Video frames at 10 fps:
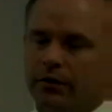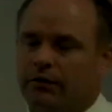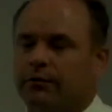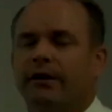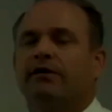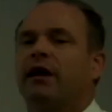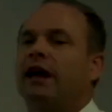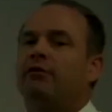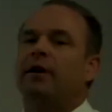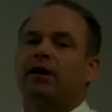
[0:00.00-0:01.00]
It's the reason to
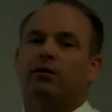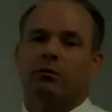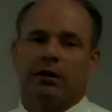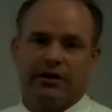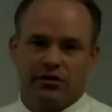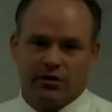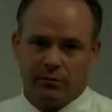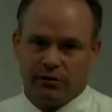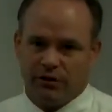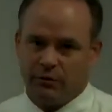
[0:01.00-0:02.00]
have a medical
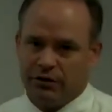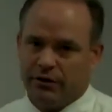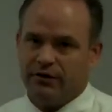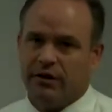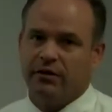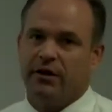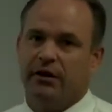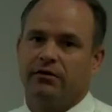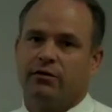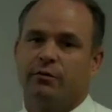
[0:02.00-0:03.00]
relationship with someone you can send the
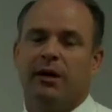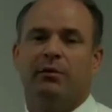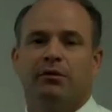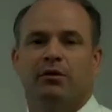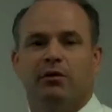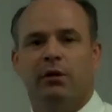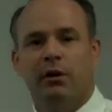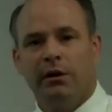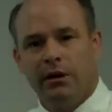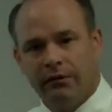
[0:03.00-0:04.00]
injured people to
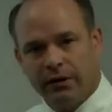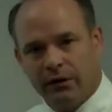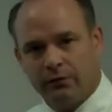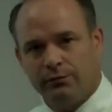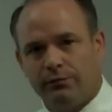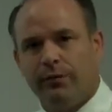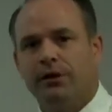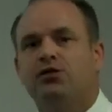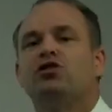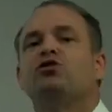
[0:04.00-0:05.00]
if they don't
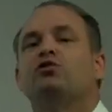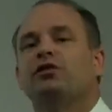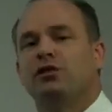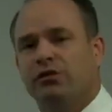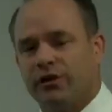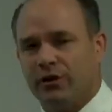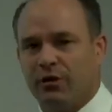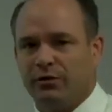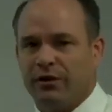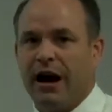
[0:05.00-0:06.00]
choose to use
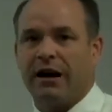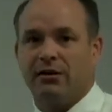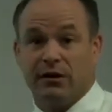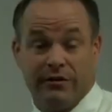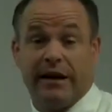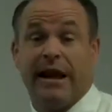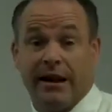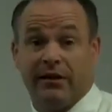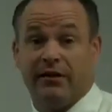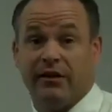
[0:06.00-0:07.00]
their own doctor, if they
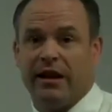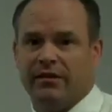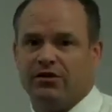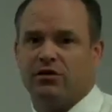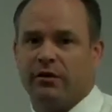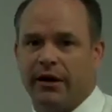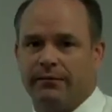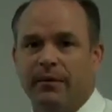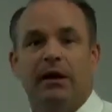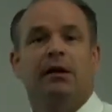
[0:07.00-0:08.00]
can, in the state that you're
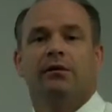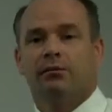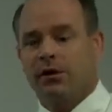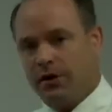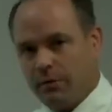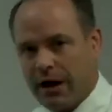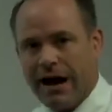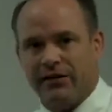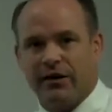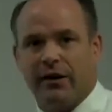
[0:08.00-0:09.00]
in. We're in
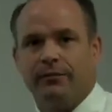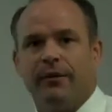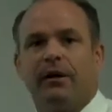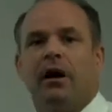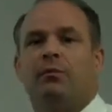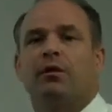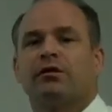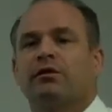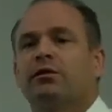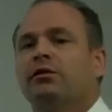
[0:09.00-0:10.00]
Nebraska. A
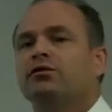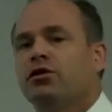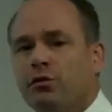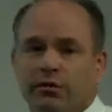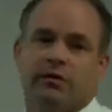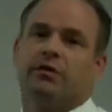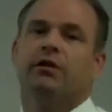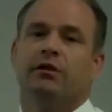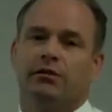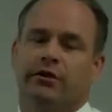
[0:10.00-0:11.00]
person who chooses
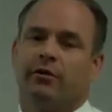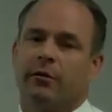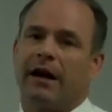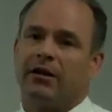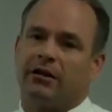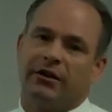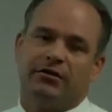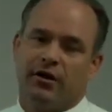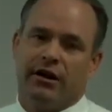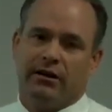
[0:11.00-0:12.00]
to use their regularly
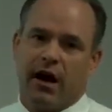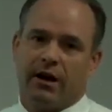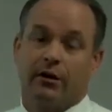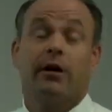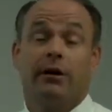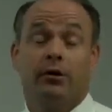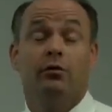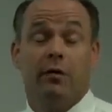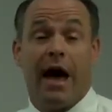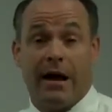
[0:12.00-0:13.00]
treating doctor can
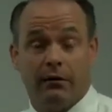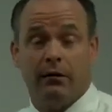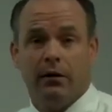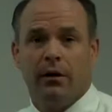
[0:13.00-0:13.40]
do that.